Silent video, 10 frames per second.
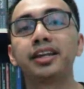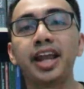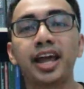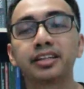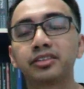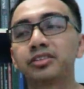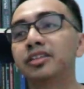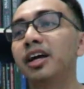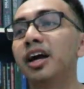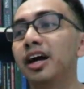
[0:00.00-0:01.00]
next.
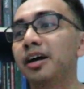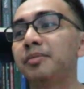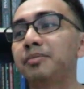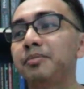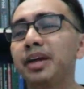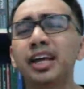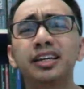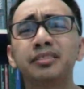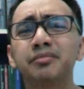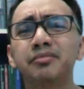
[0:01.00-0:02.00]
And
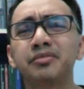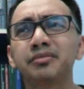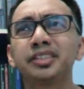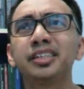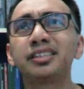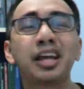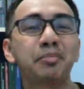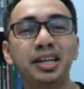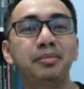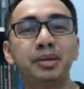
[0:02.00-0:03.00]
just like
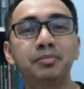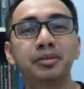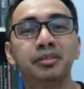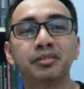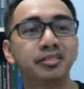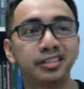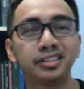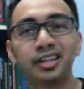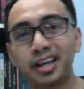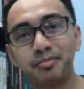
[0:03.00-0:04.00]
many other
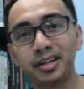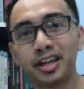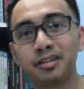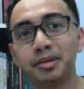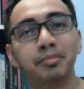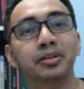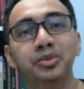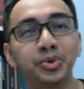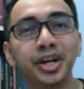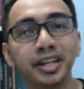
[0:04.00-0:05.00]
people
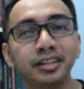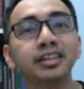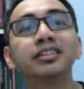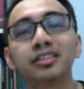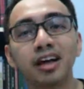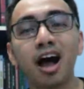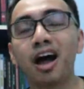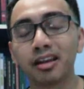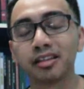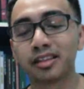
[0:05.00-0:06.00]
during this
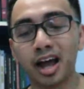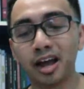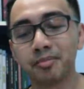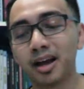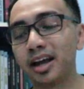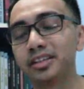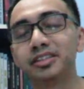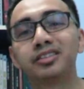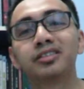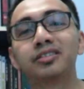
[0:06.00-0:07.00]
hard time, I
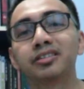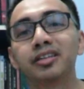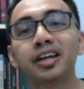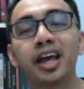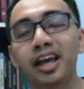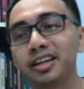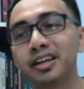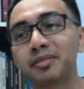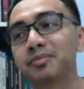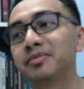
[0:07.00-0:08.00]
just ended
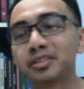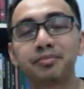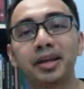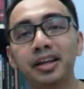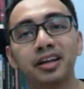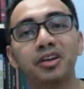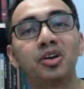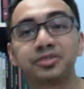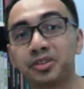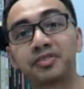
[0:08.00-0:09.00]
up spending
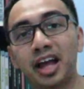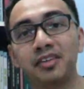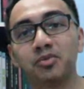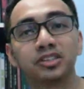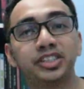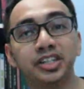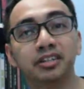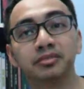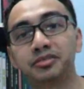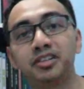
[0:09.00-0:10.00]
lots of time
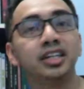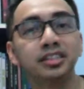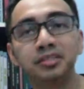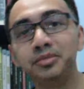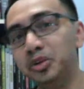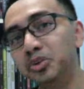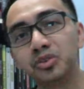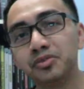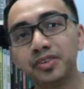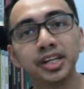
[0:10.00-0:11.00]
watching random
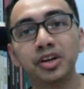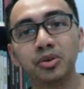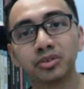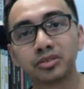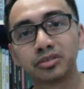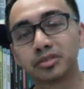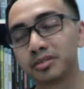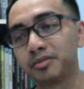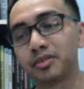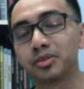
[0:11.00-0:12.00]
YouTube videos,
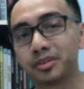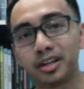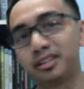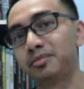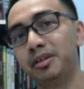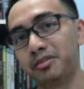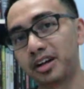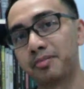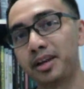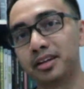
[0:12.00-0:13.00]
you know, that's being
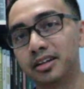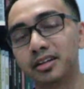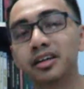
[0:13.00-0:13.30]
recommended.